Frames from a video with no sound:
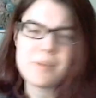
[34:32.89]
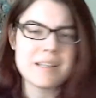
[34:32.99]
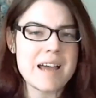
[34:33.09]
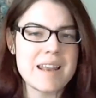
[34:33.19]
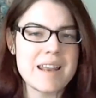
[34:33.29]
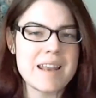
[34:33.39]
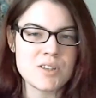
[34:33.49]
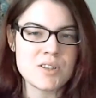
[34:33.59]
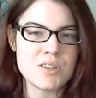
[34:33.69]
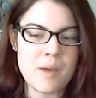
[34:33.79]
but not
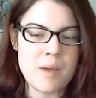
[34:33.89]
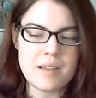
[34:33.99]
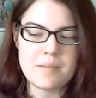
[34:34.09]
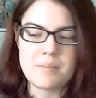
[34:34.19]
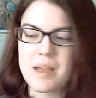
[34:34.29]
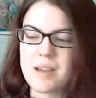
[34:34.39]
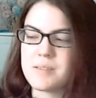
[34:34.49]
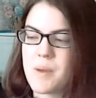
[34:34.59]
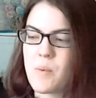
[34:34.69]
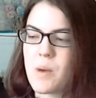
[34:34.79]
actually my wallet
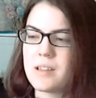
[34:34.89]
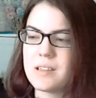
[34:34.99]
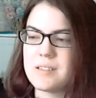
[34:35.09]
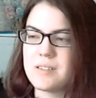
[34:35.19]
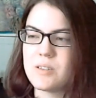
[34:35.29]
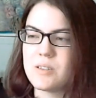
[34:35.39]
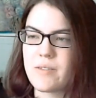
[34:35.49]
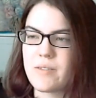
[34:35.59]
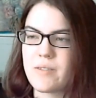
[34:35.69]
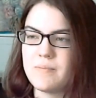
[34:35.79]
because my wallet is too
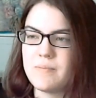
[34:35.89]
heavy.